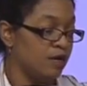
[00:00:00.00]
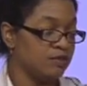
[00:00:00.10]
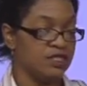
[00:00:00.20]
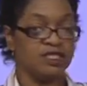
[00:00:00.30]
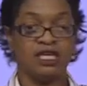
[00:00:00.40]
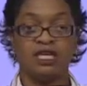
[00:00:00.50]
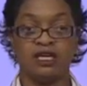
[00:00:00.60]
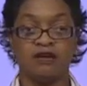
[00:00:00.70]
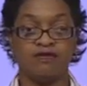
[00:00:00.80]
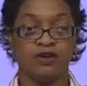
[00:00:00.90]
just to
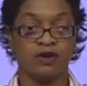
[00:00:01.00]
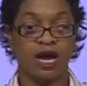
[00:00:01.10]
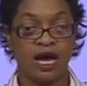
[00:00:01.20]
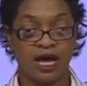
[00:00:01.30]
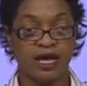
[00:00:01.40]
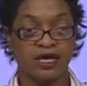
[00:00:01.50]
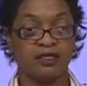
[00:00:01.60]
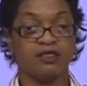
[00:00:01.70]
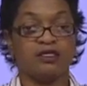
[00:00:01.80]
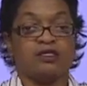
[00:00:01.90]
give your
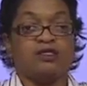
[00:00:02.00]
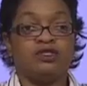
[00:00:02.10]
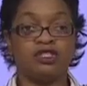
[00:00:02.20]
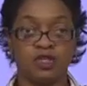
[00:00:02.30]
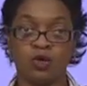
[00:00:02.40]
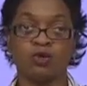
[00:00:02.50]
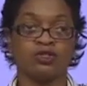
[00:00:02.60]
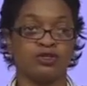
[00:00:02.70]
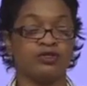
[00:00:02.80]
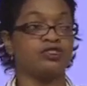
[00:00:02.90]
eyes, your
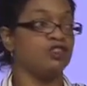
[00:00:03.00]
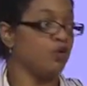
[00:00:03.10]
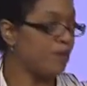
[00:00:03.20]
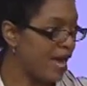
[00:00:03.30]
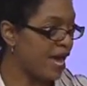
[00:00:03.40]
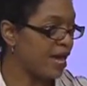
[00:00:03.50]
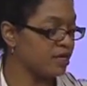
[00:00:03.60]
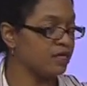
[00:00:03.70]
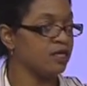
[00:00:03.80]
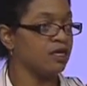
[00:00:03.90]
shoulders, your
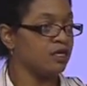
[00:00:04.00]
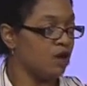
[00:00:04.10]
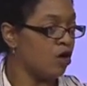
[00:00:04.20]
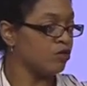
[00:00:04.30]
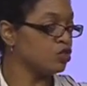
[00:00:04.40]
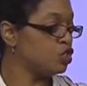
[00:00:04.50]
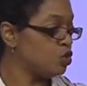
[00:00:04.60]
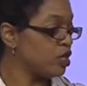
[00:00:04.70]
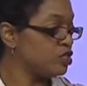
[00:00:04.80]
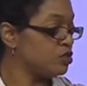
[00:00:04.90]
back, all those
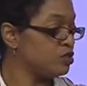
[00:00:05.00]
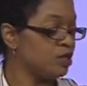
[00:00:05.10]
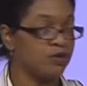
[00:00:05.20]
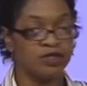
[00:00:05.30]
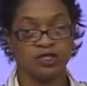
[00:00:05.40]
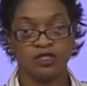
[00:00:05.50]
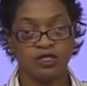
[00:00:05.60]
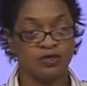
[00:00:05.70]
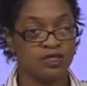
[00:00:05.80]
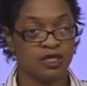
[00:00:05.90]
structures that we're just
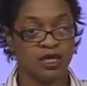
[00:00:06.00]
using